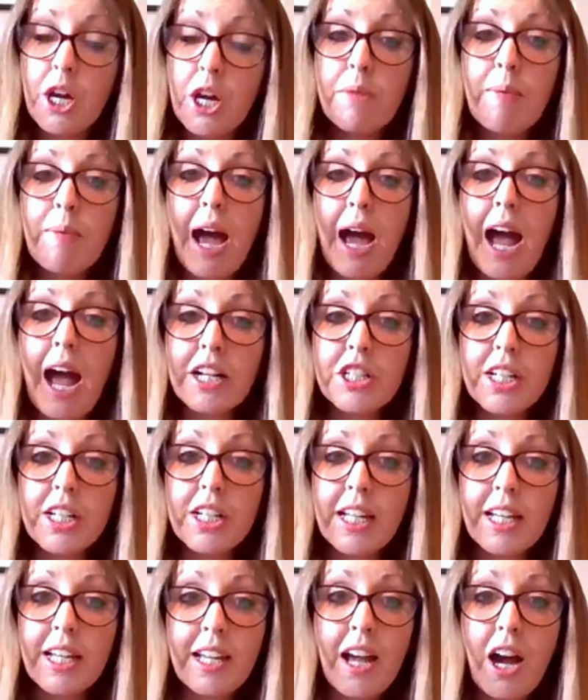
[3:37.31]
But
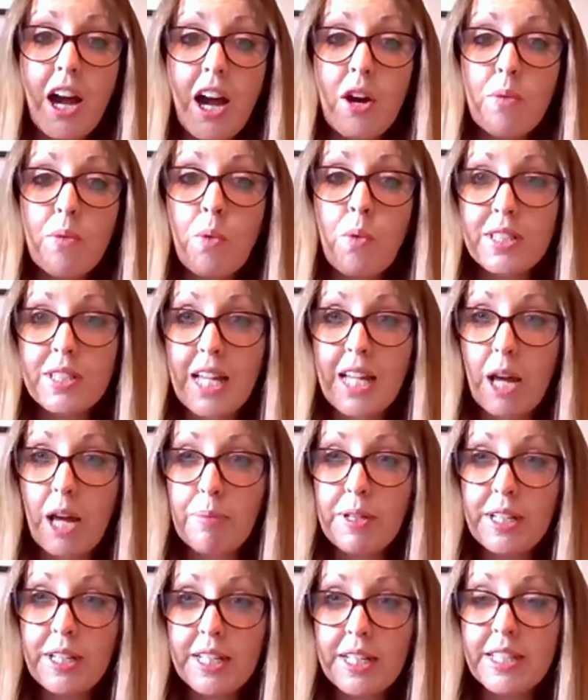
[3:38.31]
actually what's
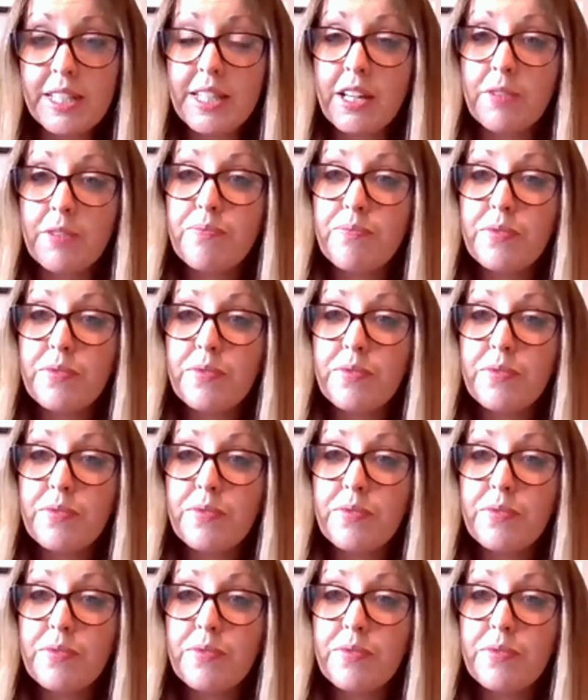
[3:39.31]
happened is that